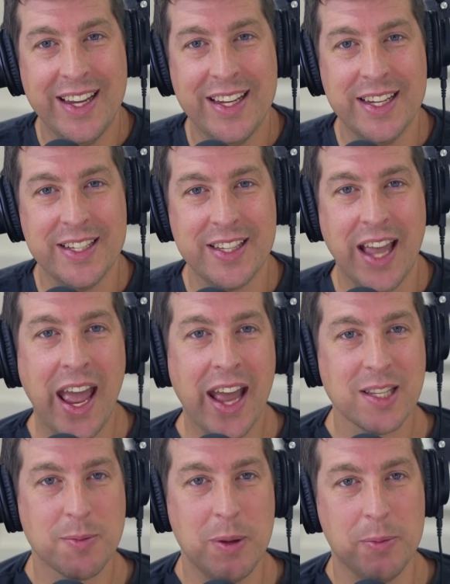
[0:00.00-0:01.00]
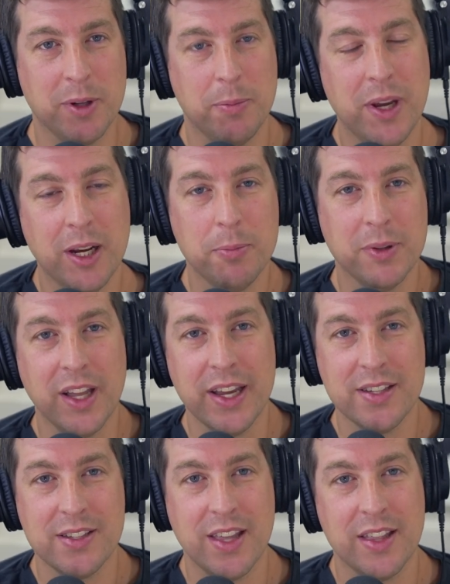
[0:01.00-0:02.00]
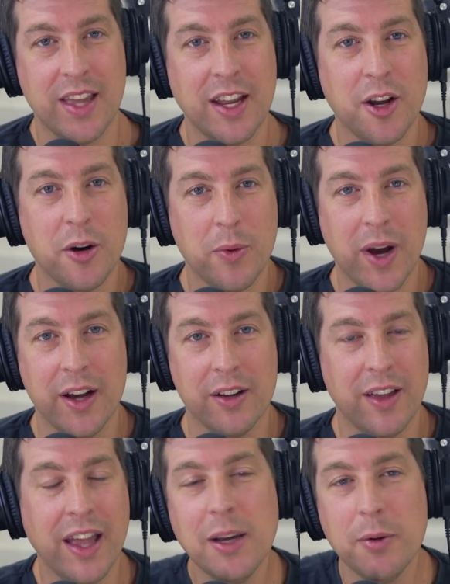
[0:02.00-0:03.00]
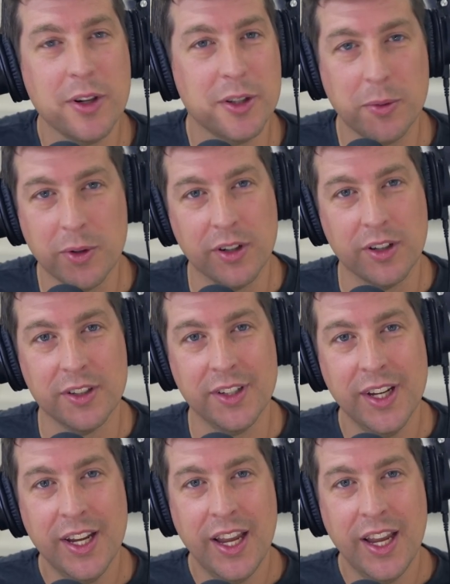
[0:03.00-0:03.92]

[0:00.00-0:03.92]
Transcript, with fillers: is ask people to pick a place that they know well anywhere in the world